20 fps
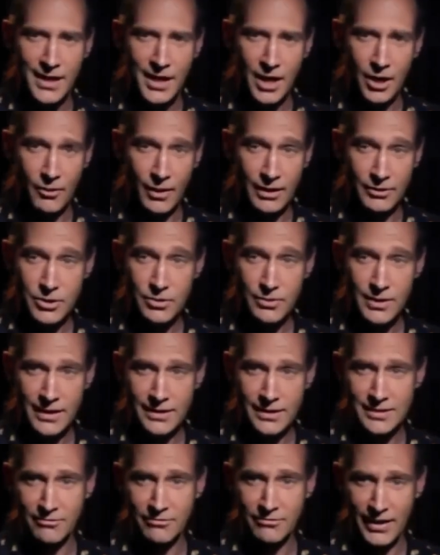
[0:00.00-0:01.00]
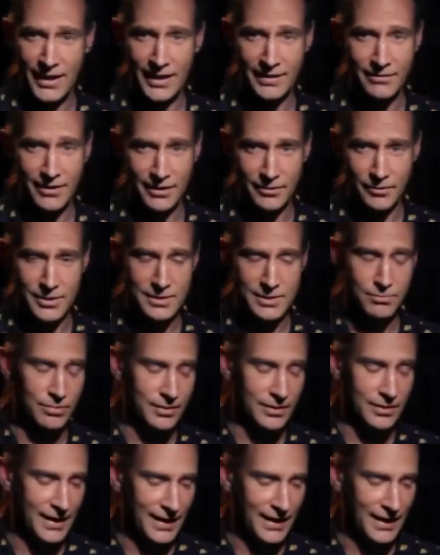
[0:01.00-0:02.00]
around 2005, I was
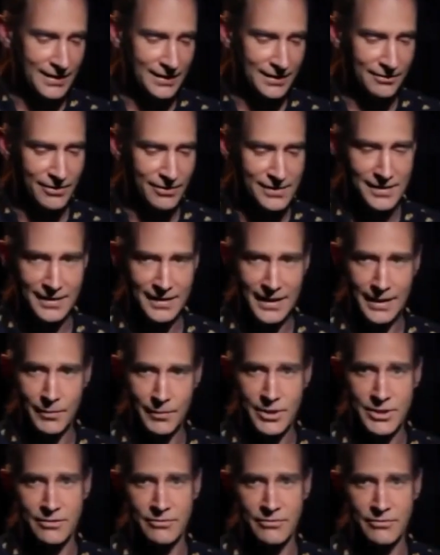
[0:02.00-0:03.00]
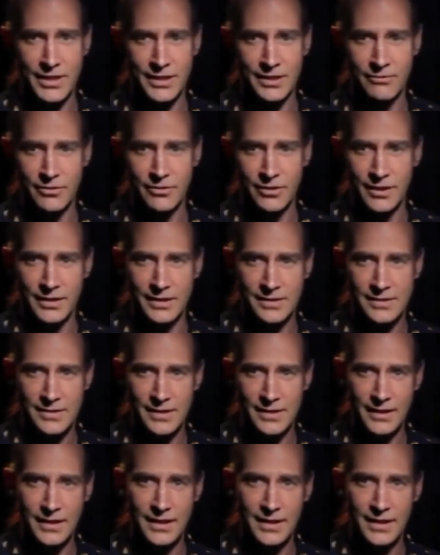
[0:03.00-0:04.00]
pretty active as an amateur photographer on this
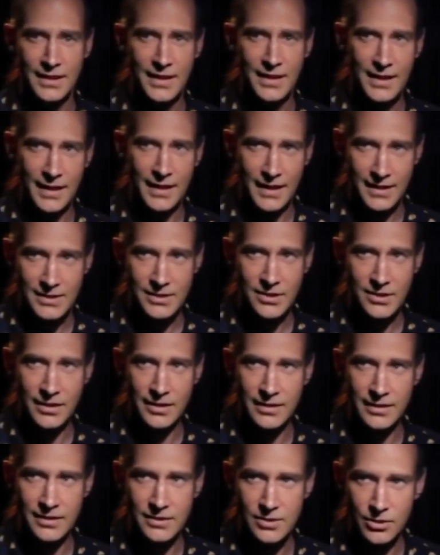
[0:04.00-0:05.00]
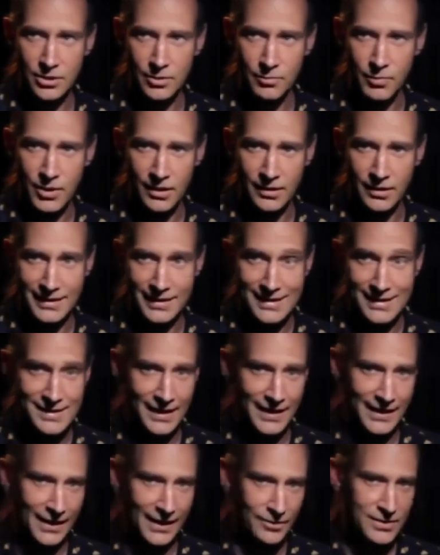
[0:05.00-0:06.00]
site. And I started this group called
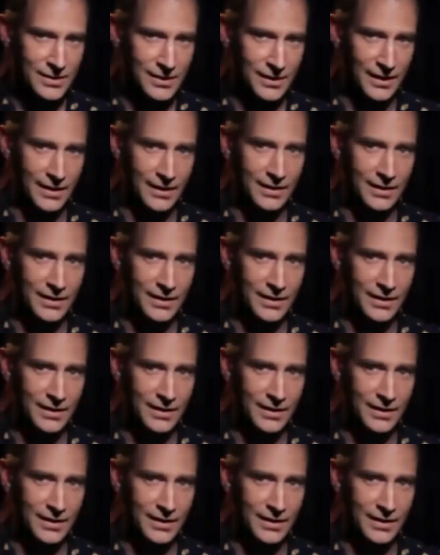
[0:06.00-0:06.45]
Inside Outside,